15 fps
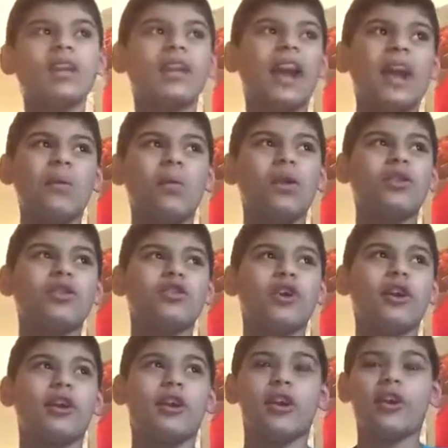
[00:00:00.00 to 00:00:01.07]
And I wouldn't
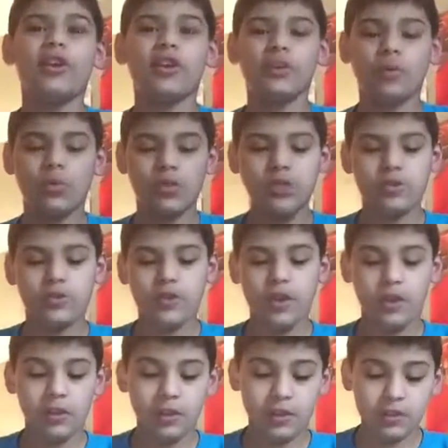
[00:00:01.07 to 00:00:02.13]
try to hurt anyone's
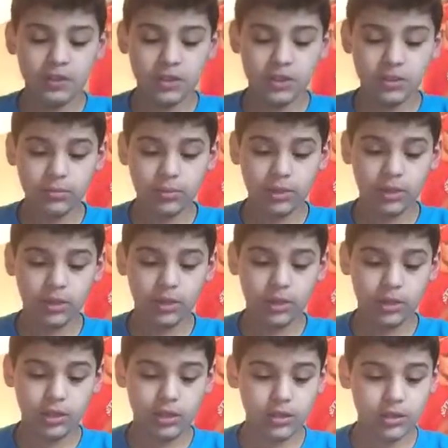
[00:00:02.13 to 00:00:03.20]
feelings
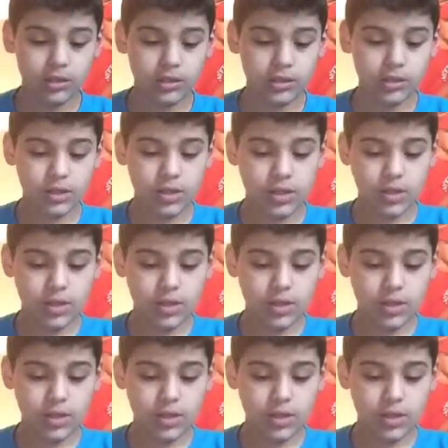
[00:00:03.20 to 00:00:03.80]
because